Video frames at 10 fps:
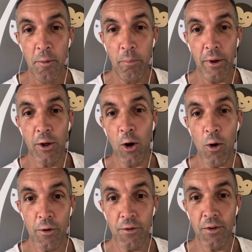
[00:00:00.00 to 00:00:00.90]

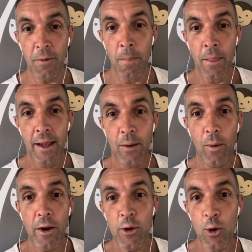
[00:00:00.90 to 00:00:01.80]
because
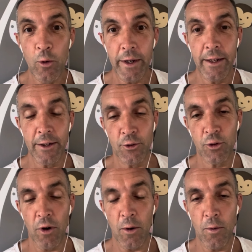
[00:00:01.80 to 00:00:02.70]
when you're in
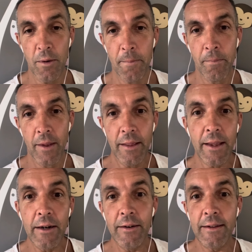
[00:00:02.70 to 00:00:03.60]
control,
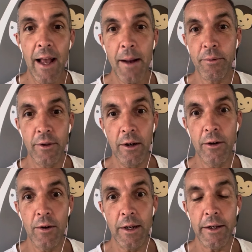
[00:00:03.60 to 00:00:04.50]
there is
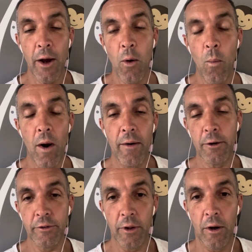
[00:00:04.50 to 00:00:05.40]
absolutely nowhere
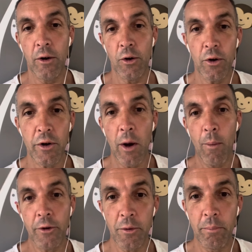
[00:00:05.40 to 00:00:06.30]
else to look, no
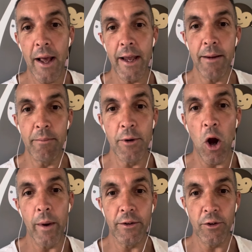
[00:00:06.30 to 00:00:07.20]
one to blame,
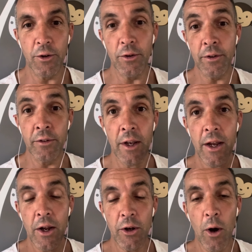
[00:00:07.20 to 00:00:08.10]
no excuses,
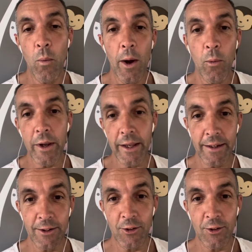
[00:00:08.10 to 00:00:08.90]
nowhere we can